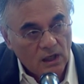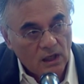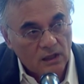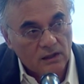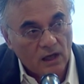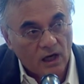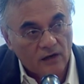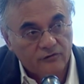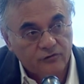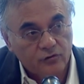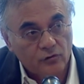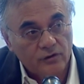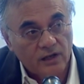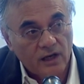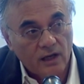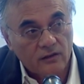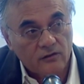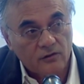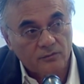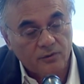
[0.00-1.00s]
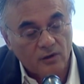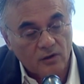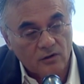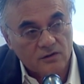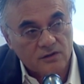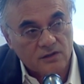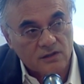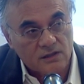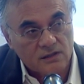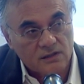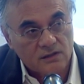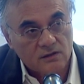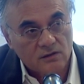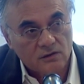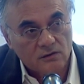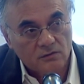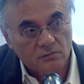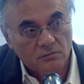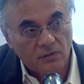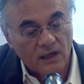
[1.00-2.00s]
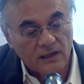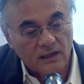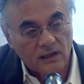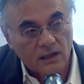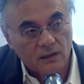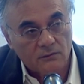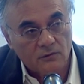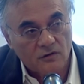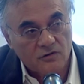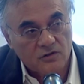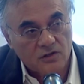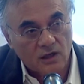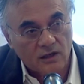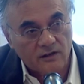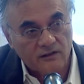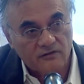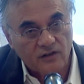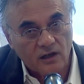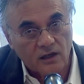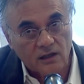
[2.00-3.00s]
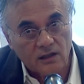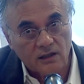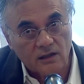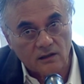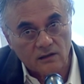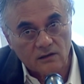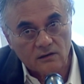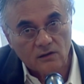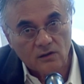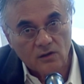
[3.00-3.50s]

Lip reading: A Darfuri anthropologist by the name of Sharif Harir,